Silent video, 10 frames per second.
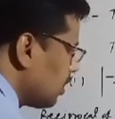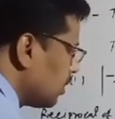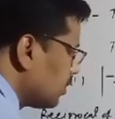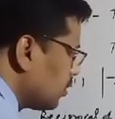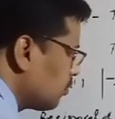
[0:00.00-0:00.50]

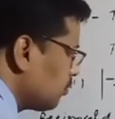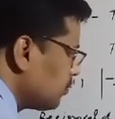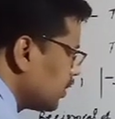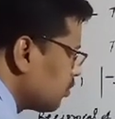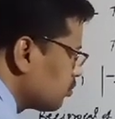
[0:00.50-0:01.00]
Now we
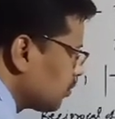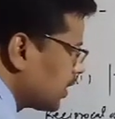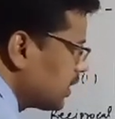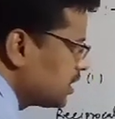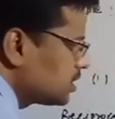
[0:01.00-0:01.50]
have to find
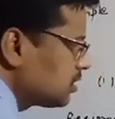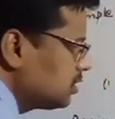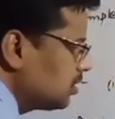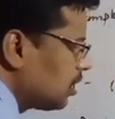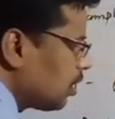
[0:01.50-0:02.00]
its
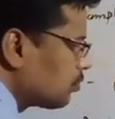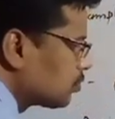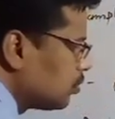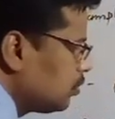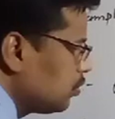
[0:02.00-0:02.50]

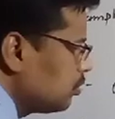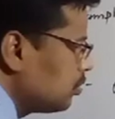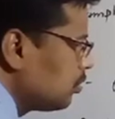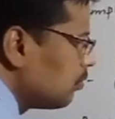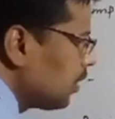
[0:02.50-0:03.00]
absolute
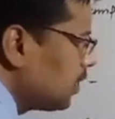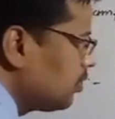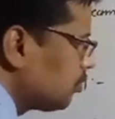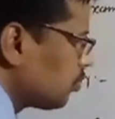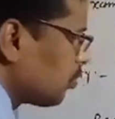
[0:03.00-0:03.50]
value.
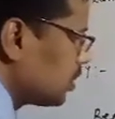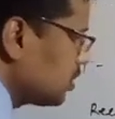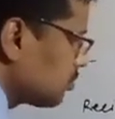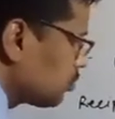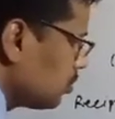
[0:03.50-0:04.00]
What is the
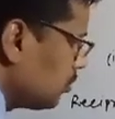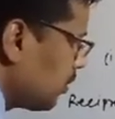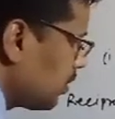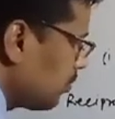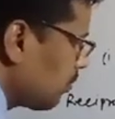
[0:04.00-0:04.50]
absolute
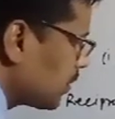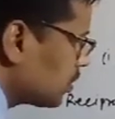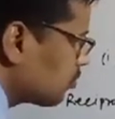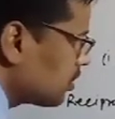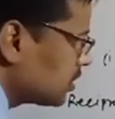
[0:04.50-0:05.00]
value of minus
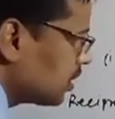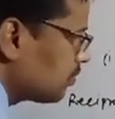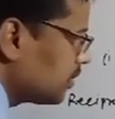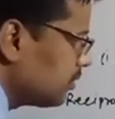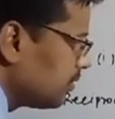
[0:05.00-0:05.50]
27?
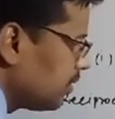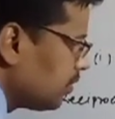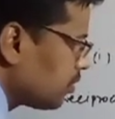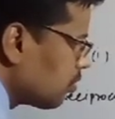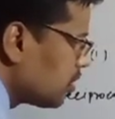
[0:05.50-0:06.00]

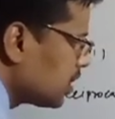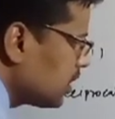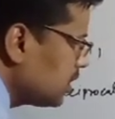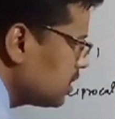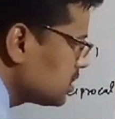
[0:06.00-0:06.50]

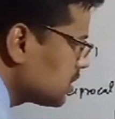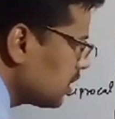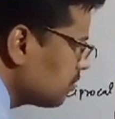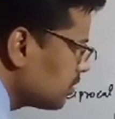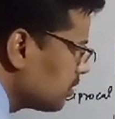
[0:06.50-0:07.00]

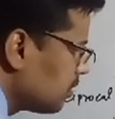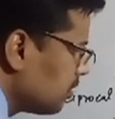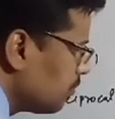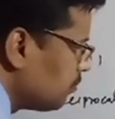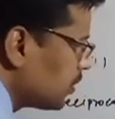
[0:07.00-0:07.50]
27.
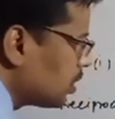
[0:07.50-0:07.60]
Because